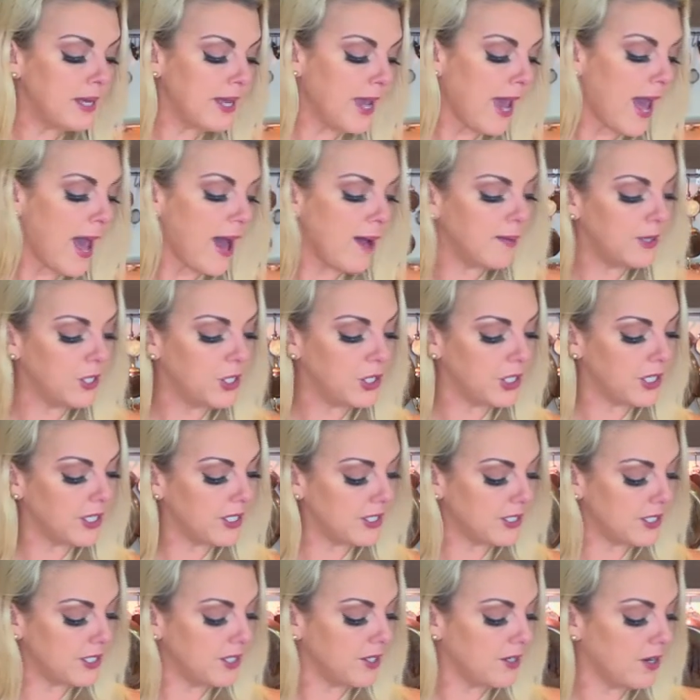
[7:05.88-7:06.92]

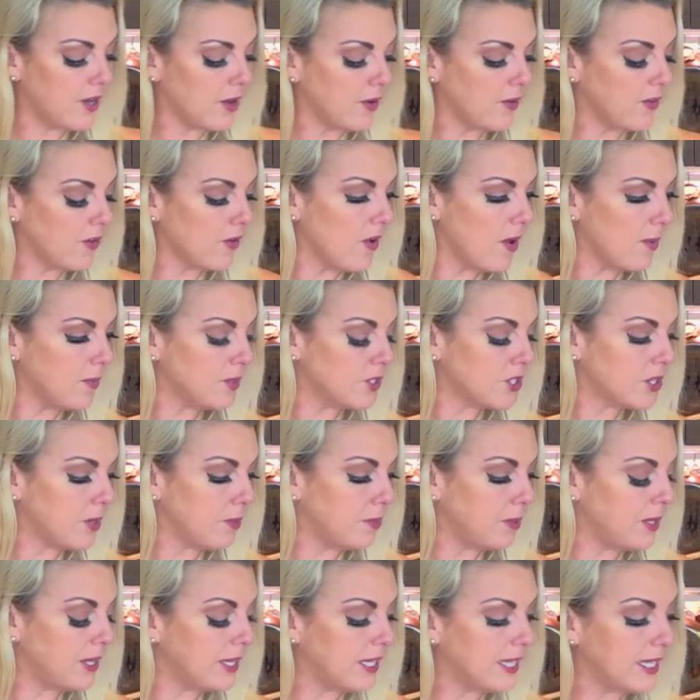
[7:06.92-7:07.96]
cabbages, you know, they're almost
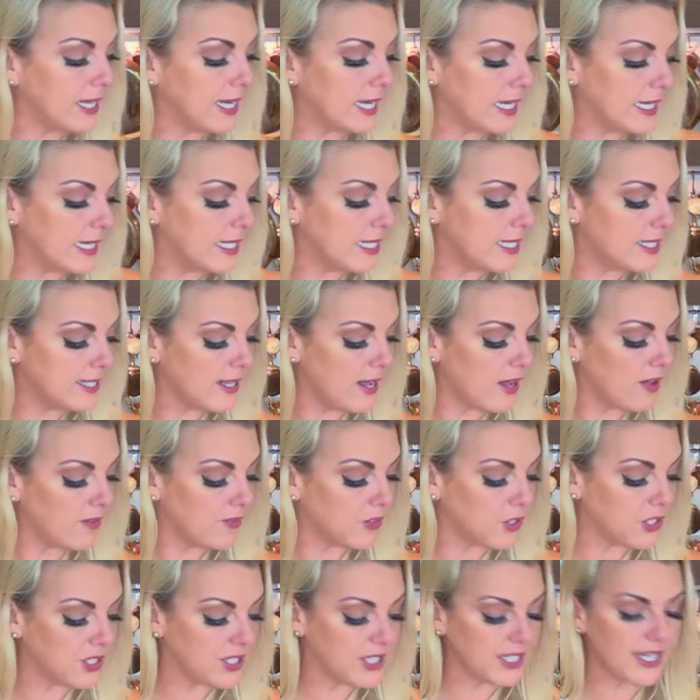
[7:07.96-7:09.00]
appealing in
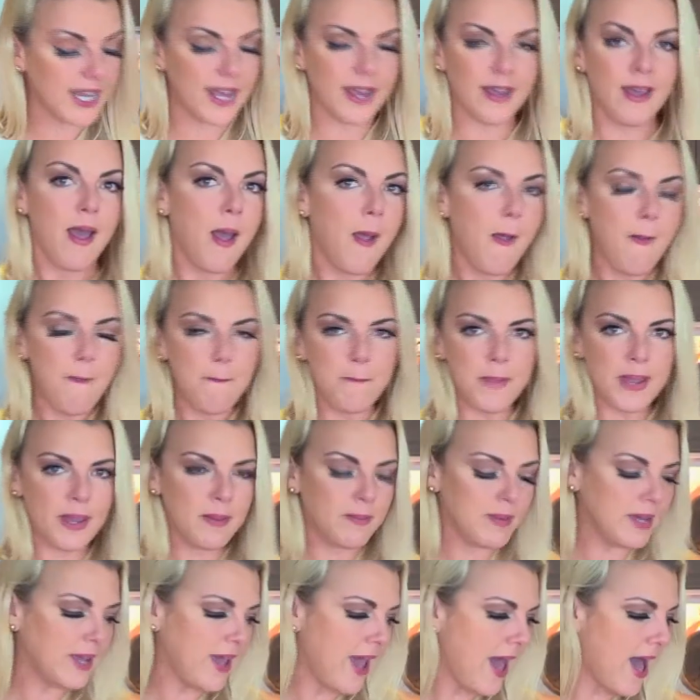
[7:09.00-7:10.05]
itself, just saying
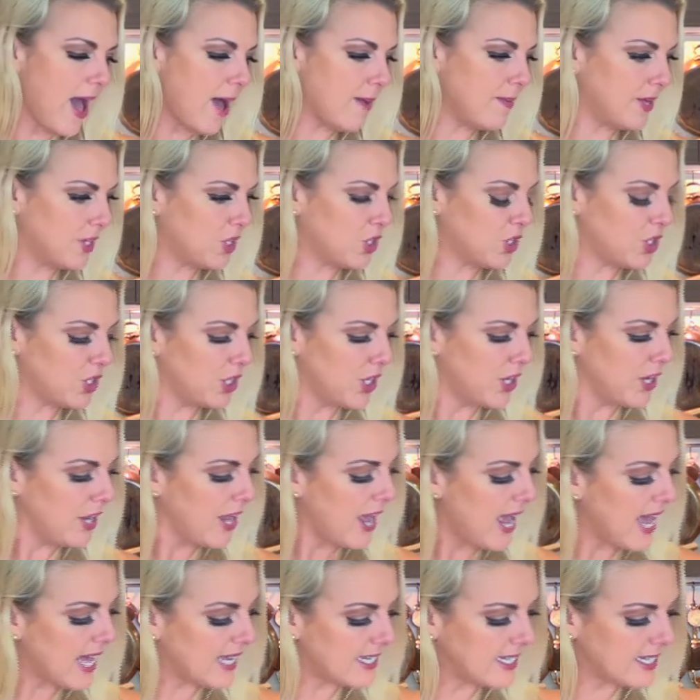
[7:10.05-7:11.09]
baby cabbage
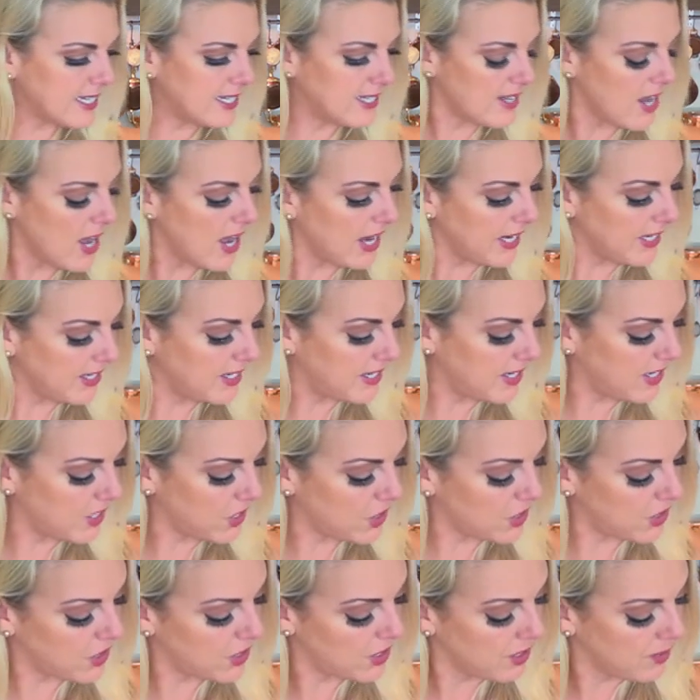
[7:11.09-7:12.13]
as a side
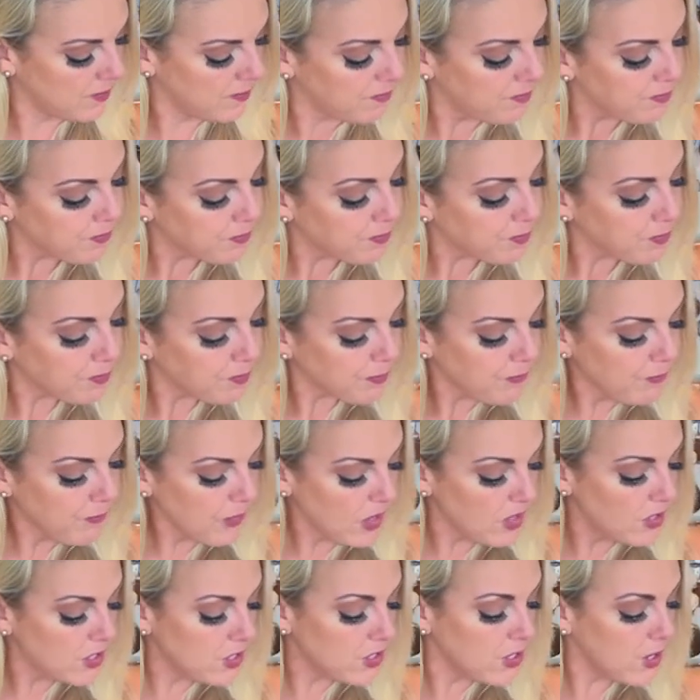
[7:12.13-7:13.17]
dish.
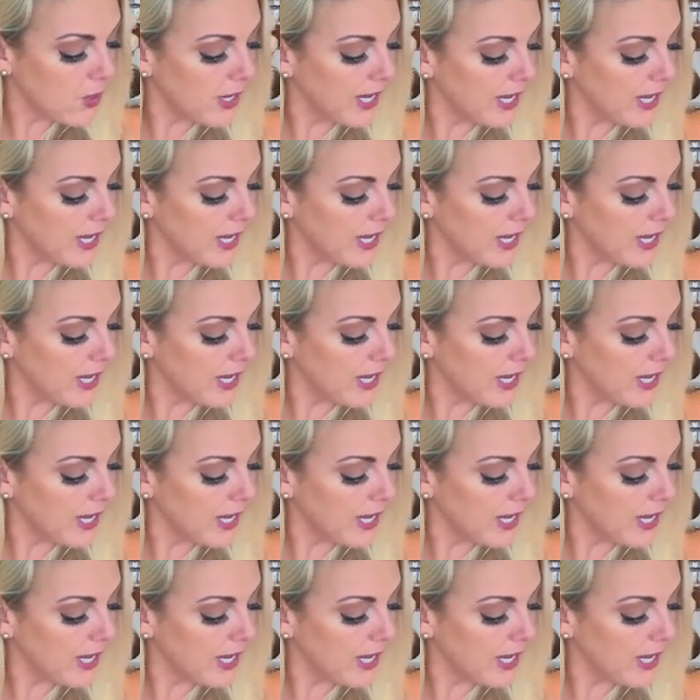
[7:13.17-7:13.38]
So